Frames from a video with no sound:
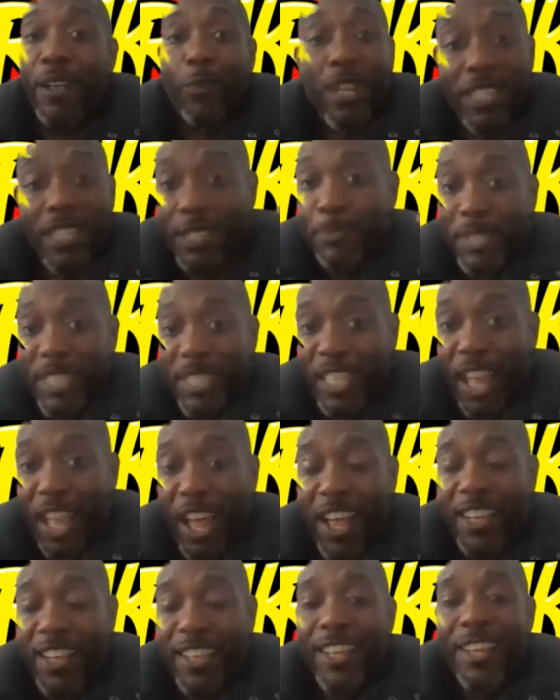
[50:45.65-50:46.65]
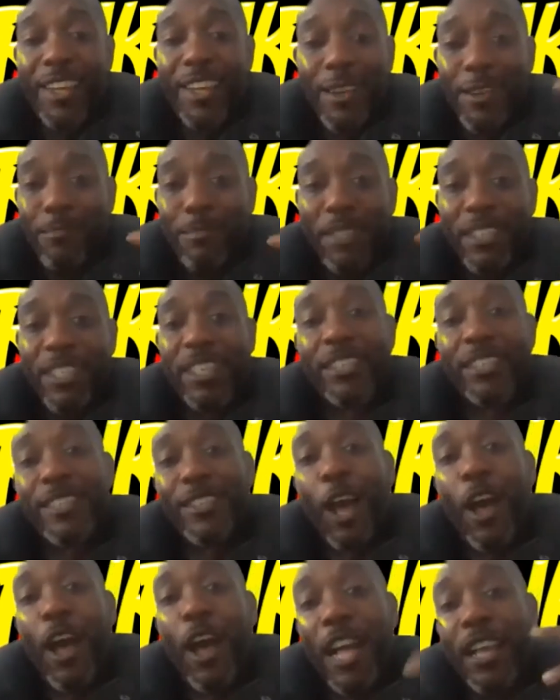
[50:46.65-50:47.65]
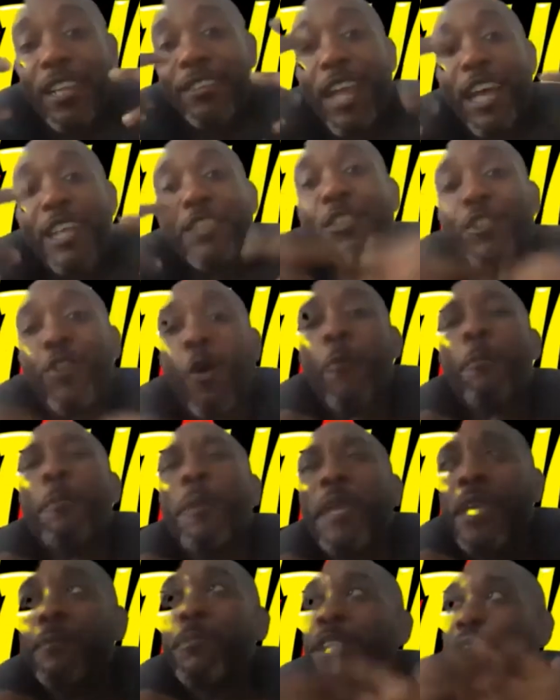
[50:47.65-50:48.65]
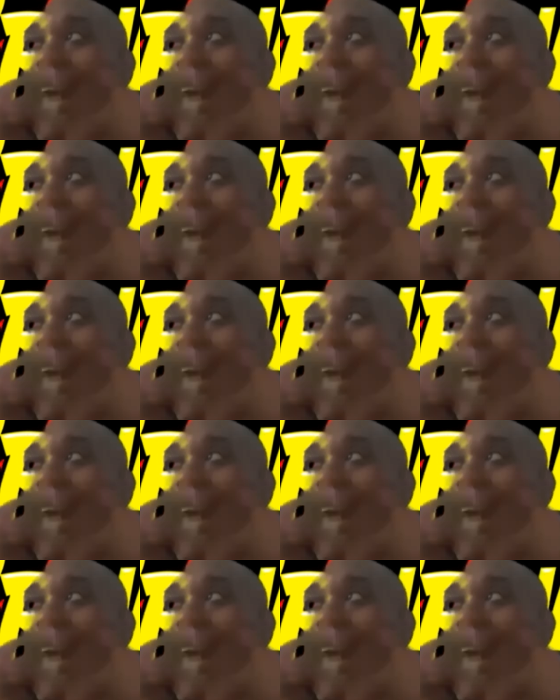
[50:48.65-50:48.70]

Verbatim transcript: Once I start, but just uh, I, I just hope people